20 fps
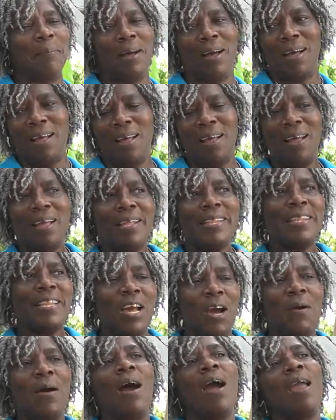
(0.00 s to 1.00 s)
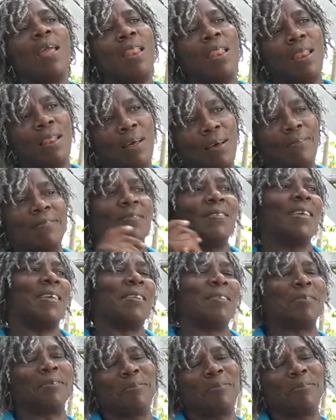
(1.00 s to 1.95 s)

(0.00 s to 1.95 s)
but now I love it.